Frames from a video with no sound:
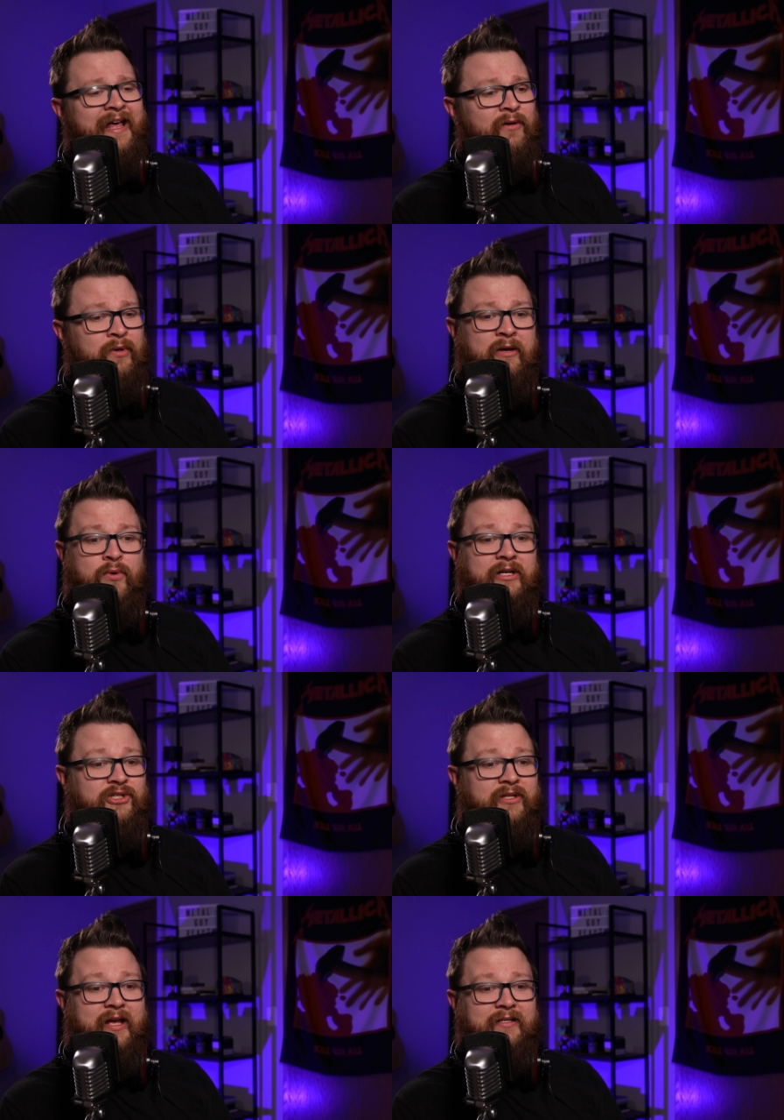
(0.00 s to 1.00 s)
And I really
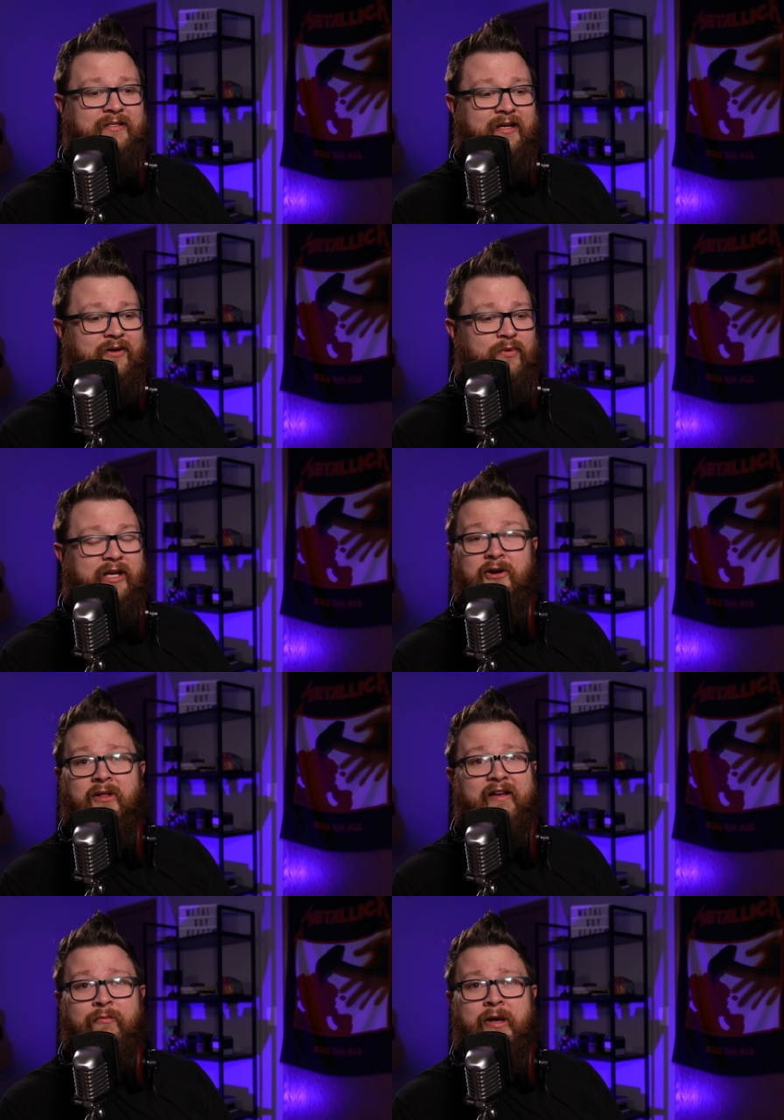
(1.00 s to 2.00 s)
wish that uh, we can
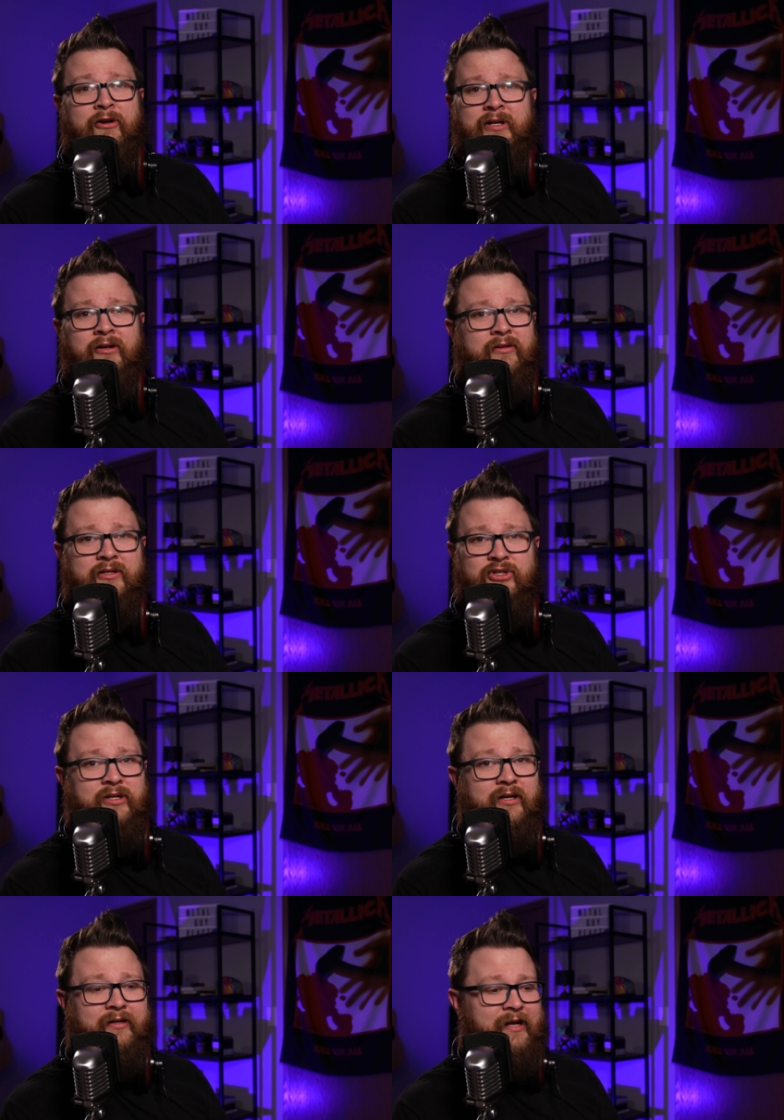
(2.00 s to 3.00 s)
all have a better year this
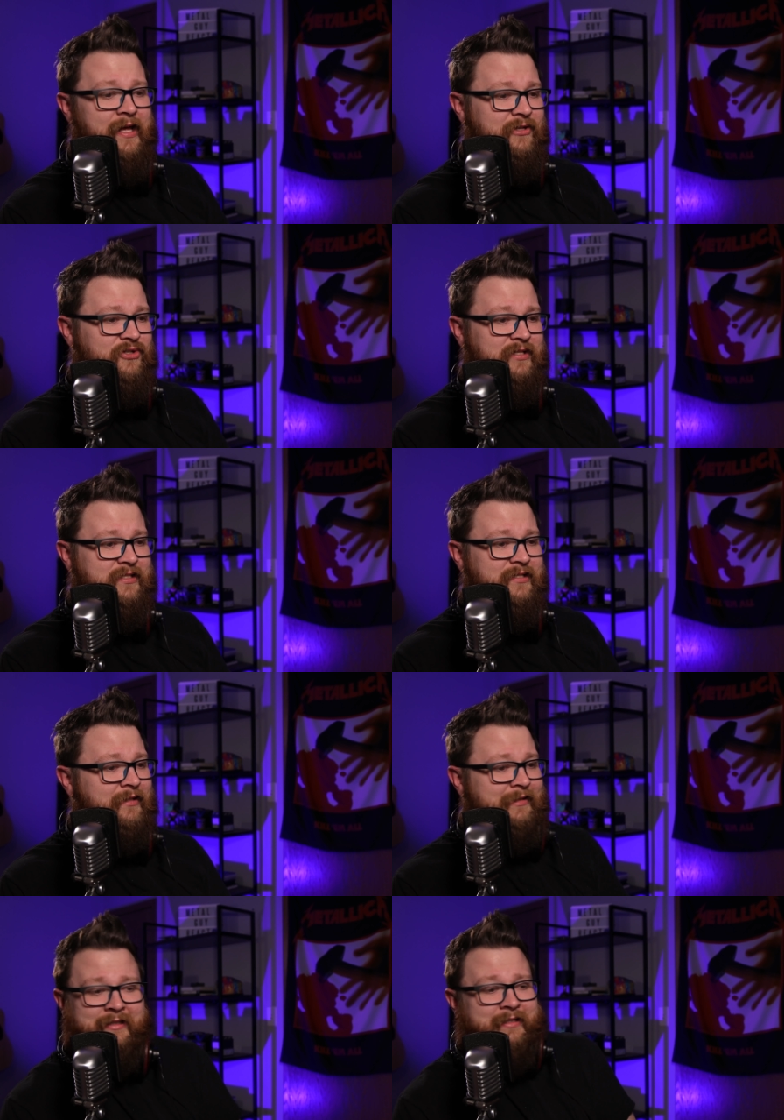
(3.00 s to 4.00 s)
year and just
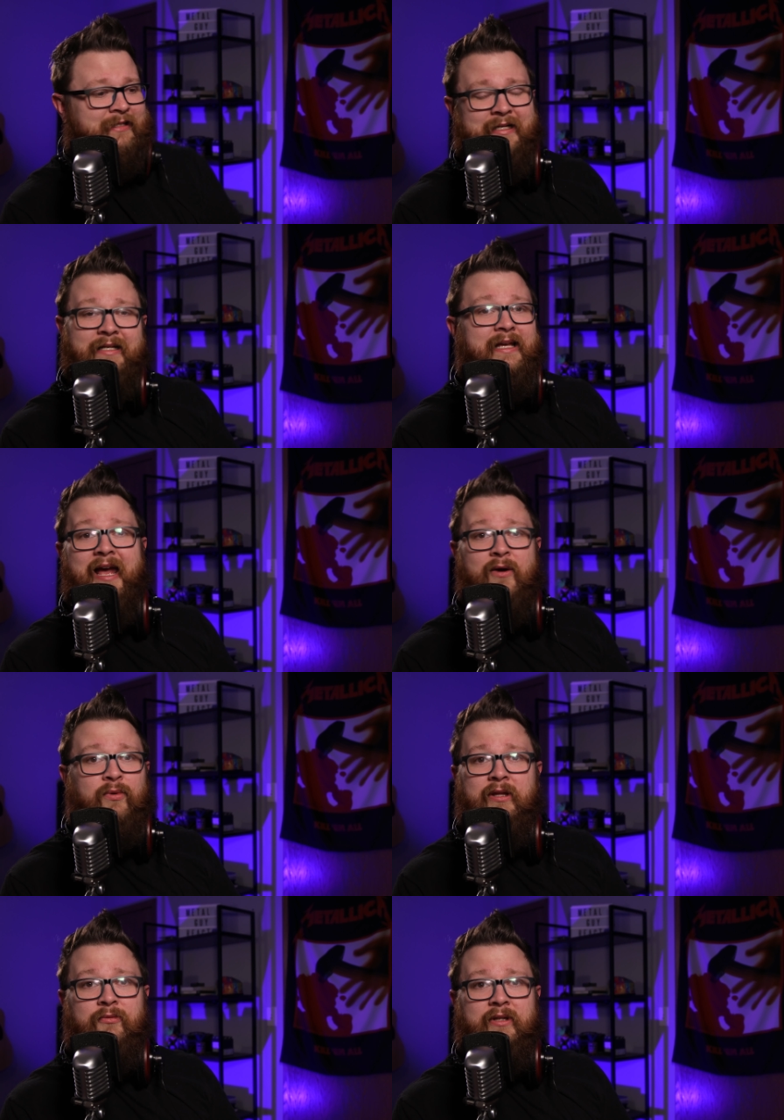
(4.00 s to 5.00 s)
yeah,
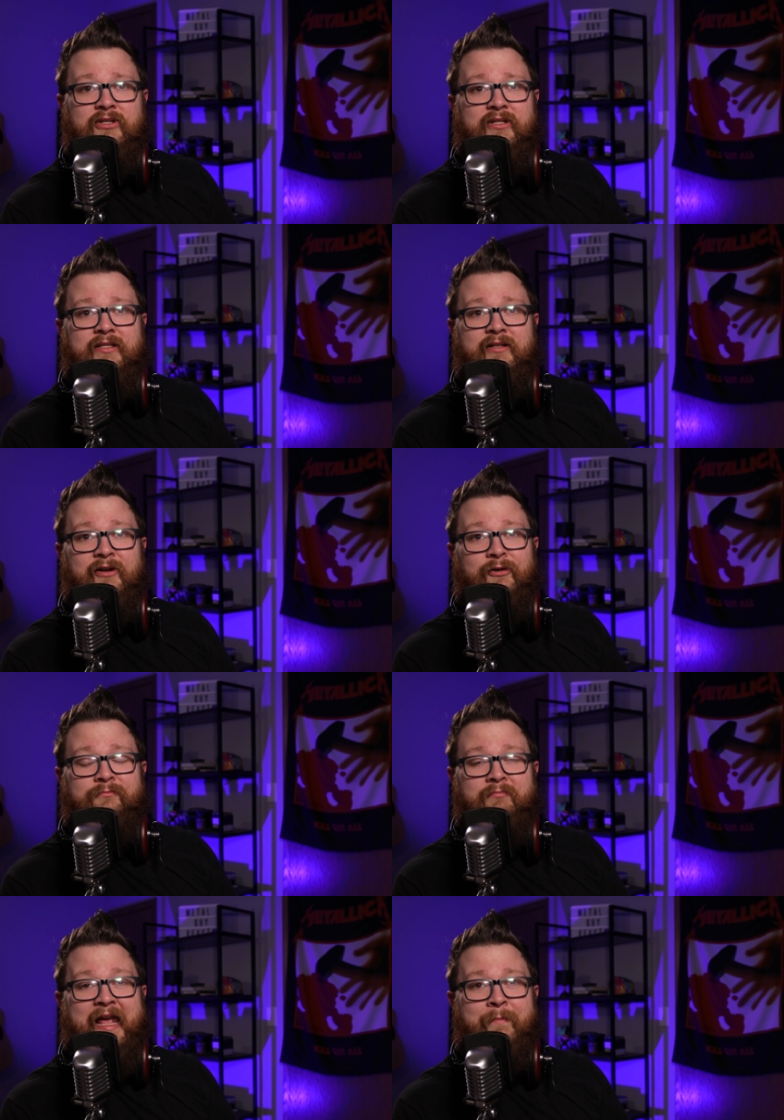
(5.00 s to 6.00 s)
really, really just, you
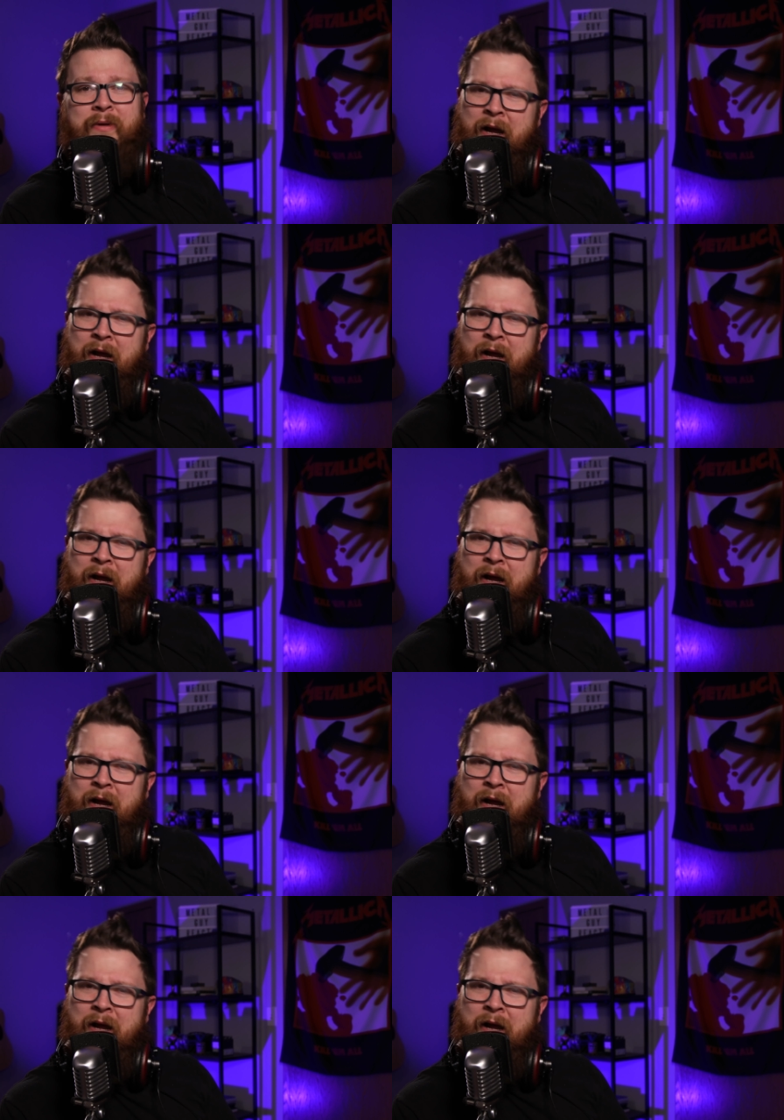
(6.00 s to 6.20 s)
know, amp